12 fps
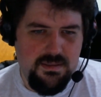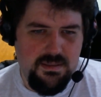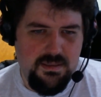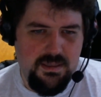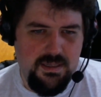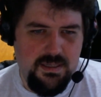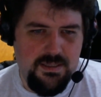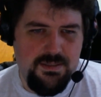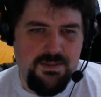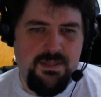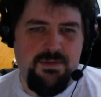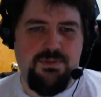
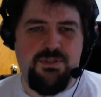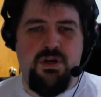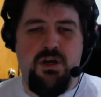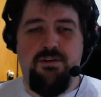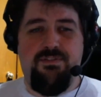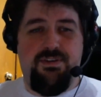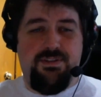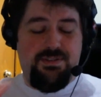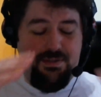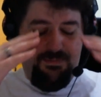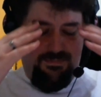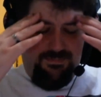Then there was
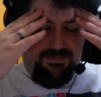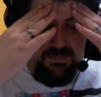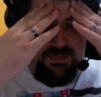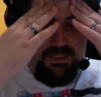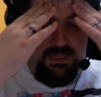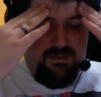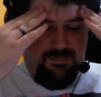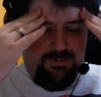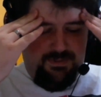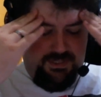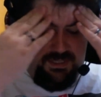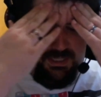Office, and that
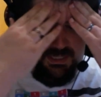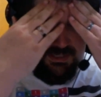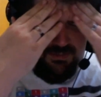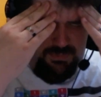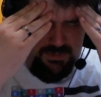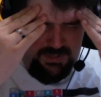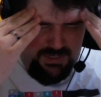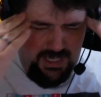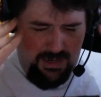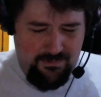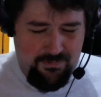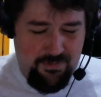presentation was not for